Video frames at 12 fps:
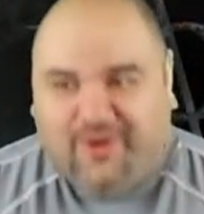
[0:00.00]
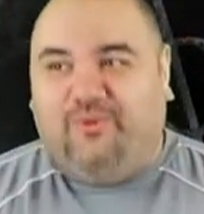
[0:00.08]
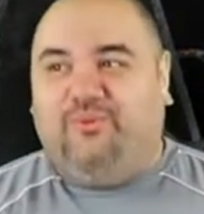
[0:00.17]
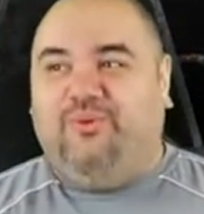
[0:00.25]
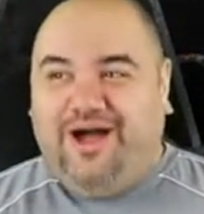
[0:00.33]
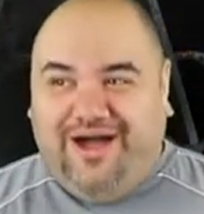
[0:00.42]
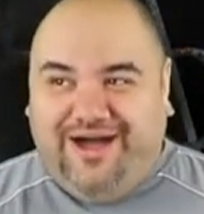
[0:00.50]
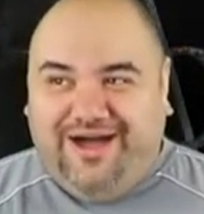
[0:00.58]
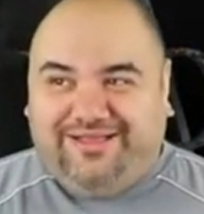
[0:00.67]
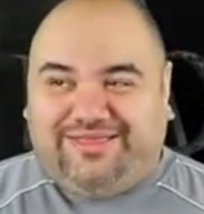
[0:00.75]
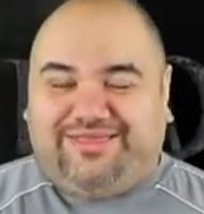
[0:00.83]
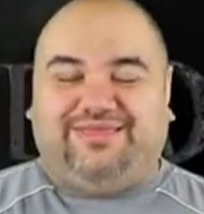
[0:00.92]

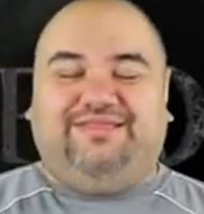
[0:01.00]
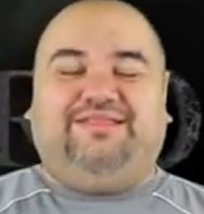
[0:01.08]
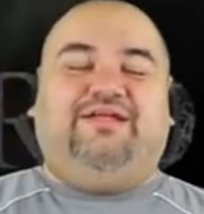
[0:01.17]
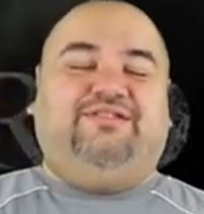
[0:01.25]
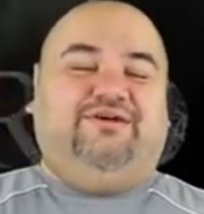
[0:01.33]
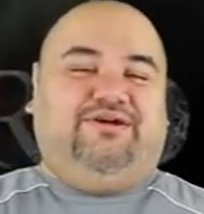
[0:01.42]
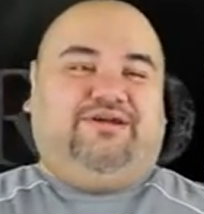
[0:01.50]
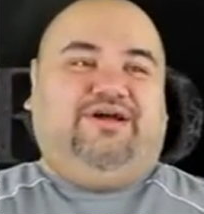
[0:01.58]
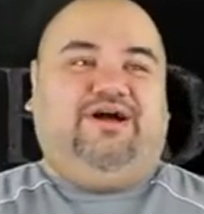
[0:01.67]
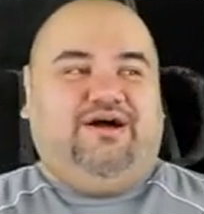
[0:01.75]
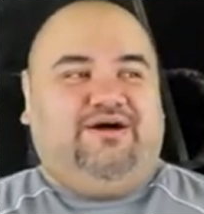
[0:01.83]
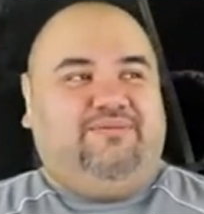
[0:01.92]
What? Now look,
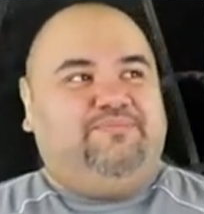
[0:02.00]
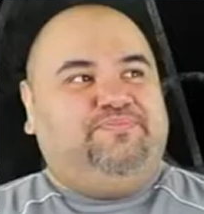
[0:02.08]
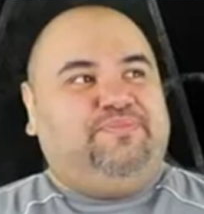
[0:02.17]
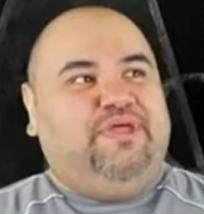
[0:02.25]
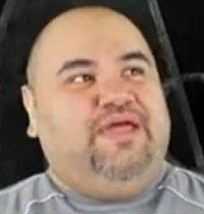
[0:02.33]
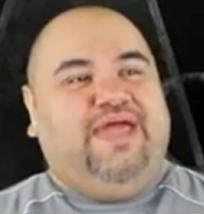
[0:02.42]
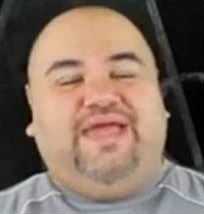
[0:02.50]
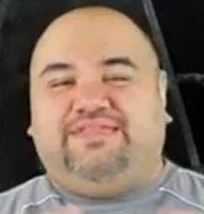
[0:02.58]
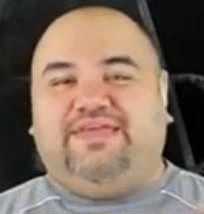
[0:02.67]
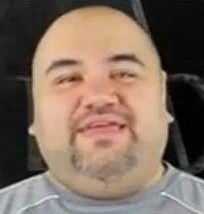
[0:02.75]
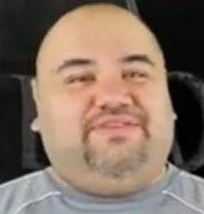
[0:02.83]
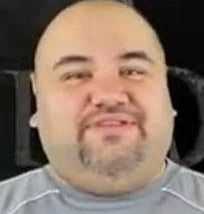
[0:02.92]

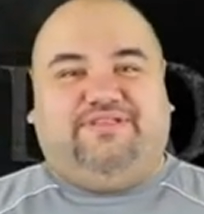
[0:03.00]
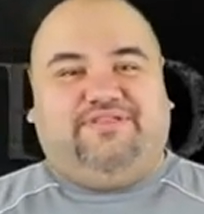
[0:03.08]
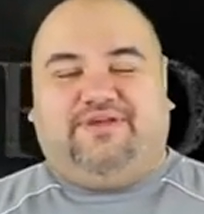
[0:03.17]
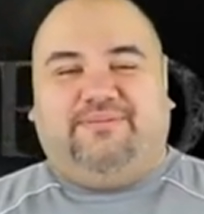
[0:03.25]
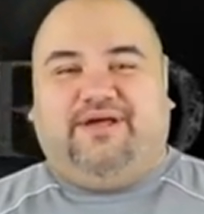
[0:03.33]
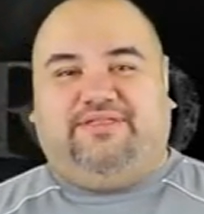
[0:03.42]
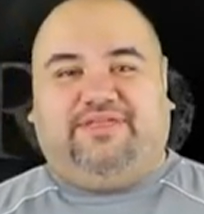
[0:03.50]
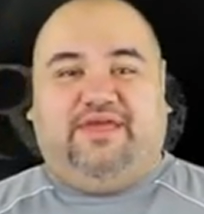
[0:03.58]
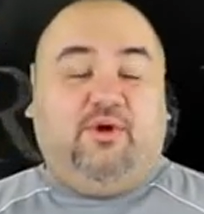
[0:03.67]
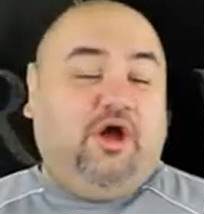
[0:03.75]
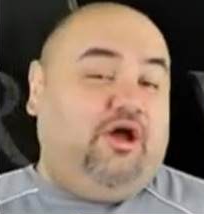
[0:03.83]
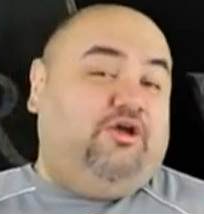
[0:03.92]
it's easy to just come out and say,
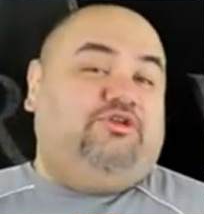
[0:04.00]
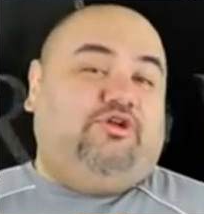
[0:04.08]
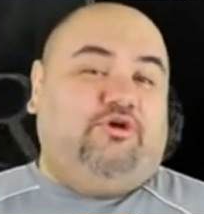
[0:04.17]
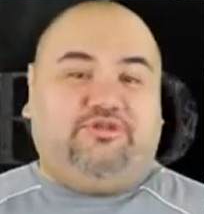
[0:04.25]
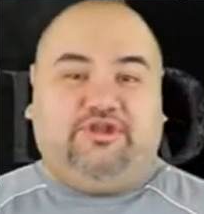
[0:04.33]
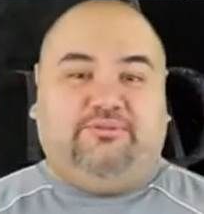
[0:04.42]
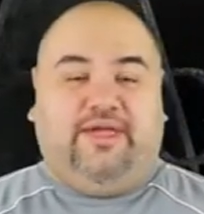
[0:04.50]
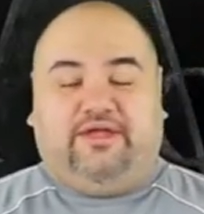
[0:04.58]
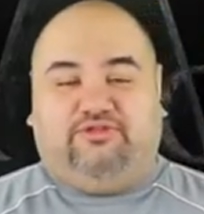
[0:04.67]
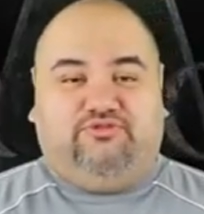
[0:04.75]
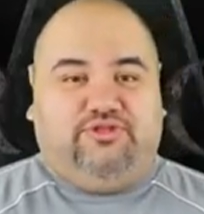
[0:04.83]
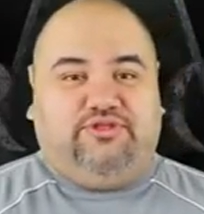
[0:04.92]
oh, he's going to make
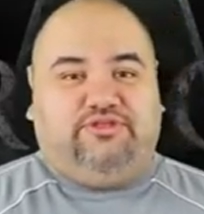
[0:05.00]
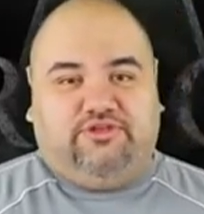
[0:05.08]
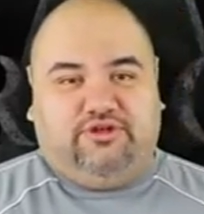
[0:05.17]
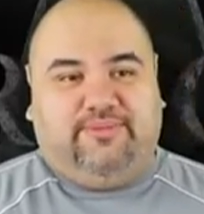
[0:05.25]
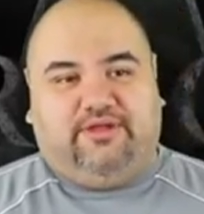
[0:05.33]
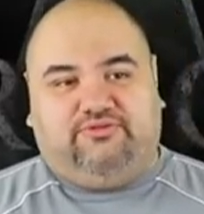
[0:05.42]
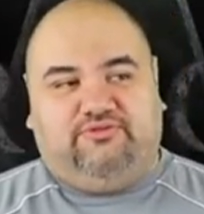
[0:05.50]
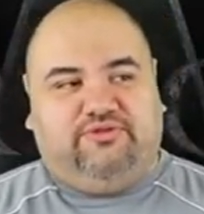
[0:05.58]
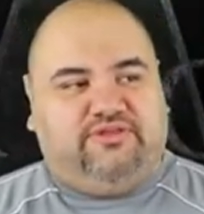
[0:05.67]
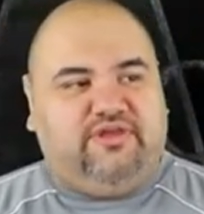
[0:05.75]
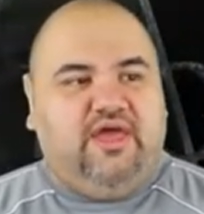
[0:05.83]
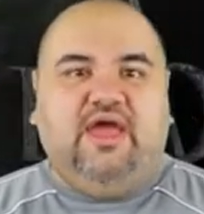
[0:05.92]
it through this. He's going to make it through
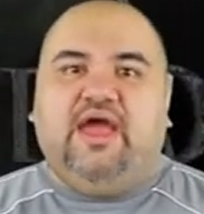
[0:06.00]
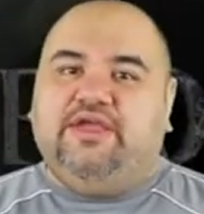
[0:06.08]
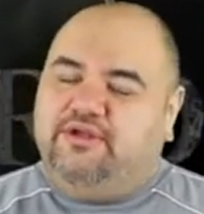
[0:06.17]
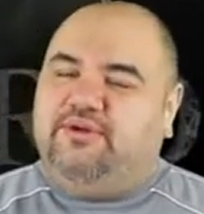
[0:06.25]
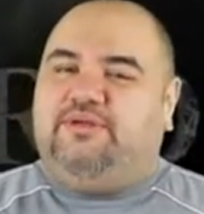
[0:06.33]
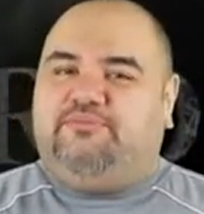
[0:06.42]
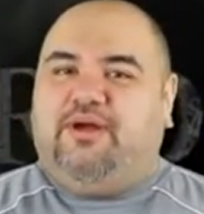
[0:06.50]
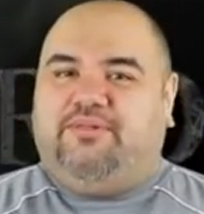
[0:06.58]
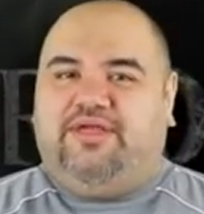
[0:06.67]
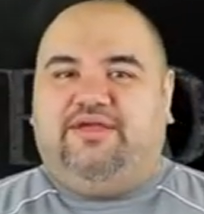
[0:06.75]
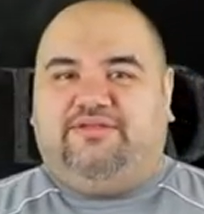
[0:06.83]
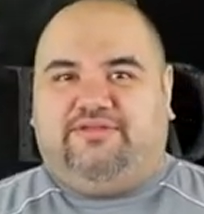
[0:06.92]
this. And you know what? He
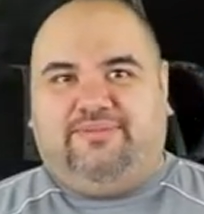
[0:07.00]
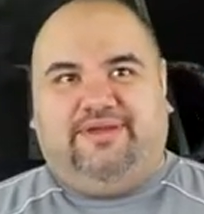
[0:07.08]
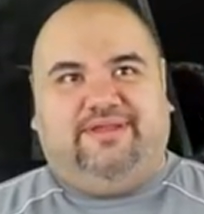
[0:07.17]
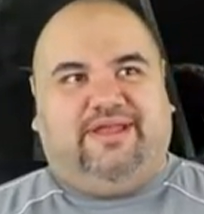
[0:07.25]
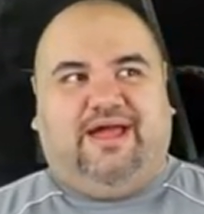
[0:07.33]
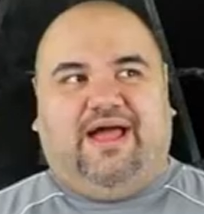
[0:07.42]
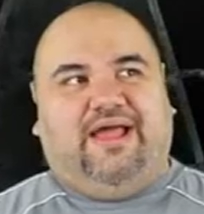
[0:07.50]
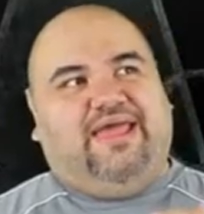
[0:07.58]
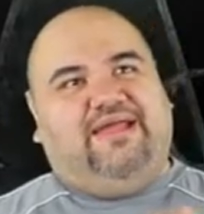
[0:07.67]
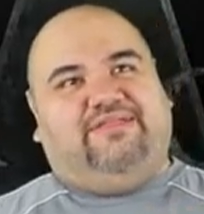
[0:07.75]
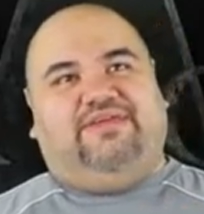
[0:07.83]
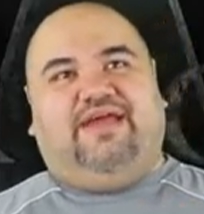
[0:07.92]
probably is. I mean, I
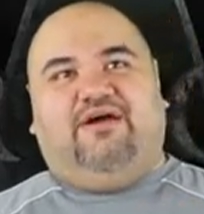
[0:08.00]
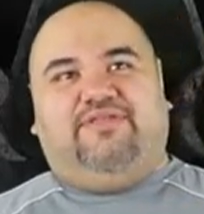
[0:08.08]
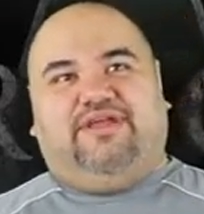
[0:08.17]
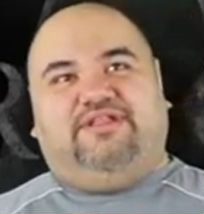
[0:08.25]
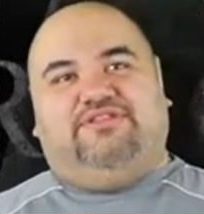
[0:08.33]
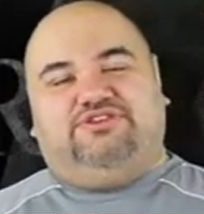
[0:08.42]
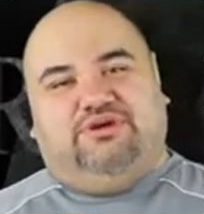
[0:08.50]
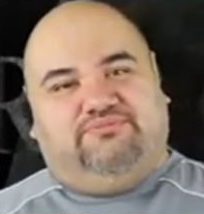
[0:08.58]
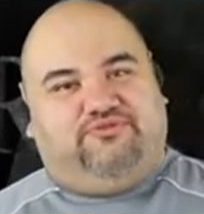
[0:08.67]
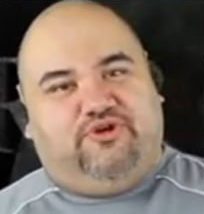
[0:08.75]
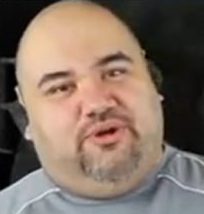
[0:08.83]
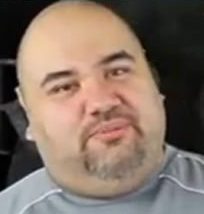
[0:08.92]
can't see how they can just jump
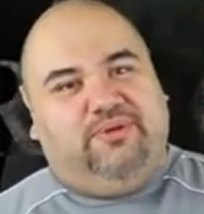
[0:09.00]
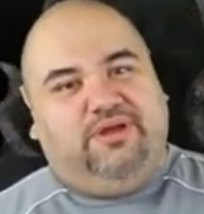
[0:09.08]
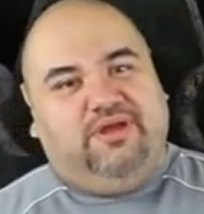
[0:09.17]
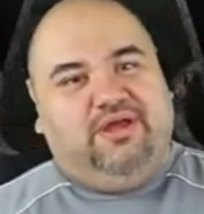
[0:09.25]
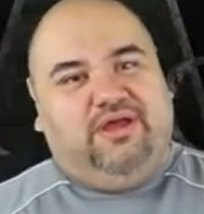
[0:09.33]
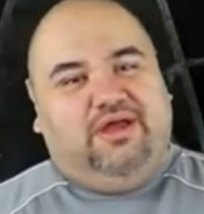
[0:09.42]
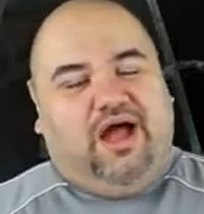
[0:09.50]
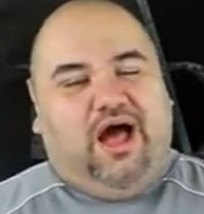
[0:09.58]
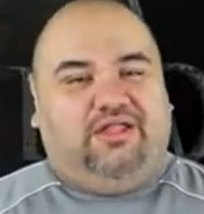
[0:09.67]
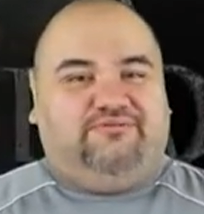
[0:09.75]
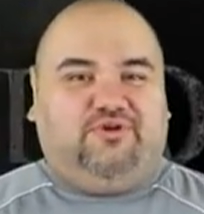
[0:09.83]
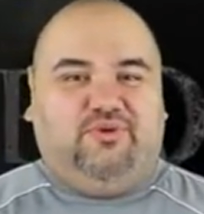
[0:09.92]
from
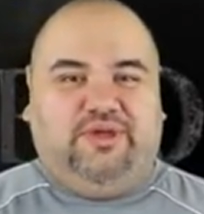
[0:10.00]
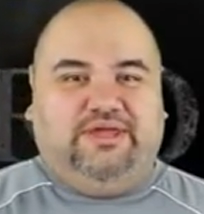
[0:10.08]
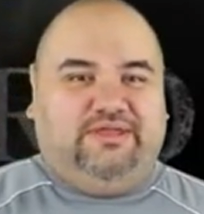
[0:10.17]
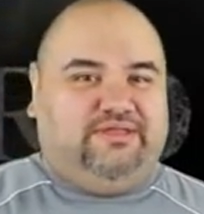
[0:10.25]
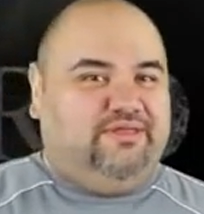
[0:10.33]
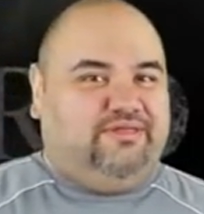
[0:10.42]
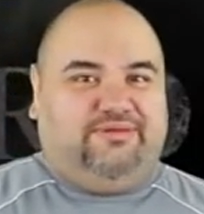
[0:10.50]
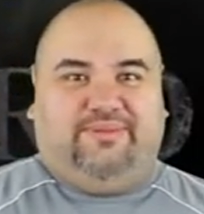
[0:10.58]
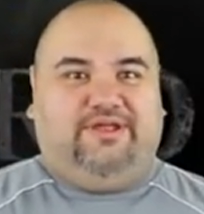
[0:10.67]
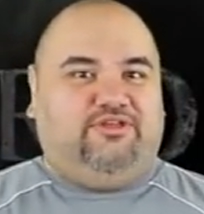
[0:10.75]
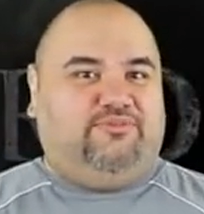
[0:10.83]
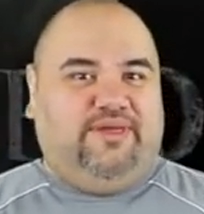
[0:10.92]
Oliver Queen to
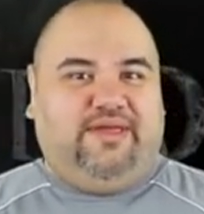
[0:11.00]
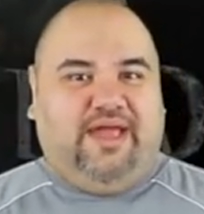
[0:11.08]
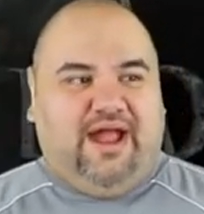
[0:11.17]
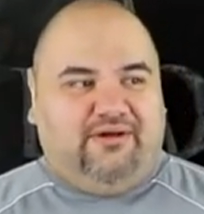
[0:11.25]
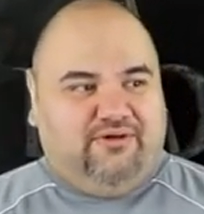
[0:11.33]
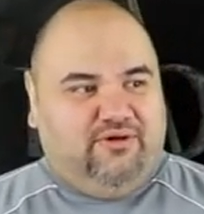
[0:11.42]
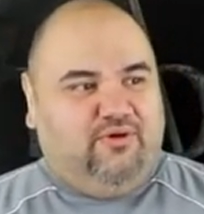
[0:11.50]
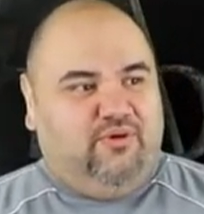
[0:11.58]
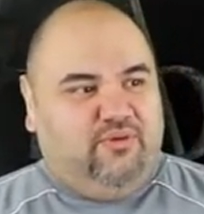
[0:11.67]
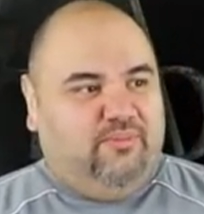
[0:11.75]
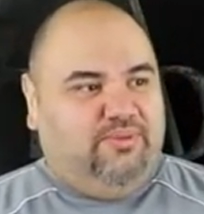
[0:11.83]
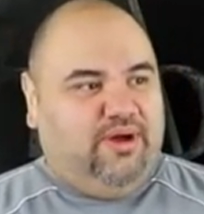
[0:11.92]
somebody else being
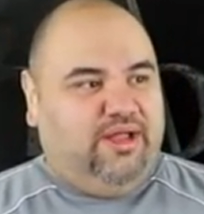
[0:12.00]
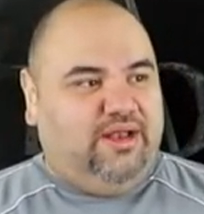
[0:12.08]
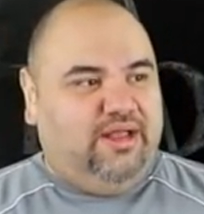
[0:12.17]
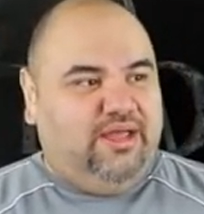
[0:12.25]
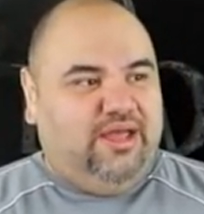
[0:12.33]
Arrow. But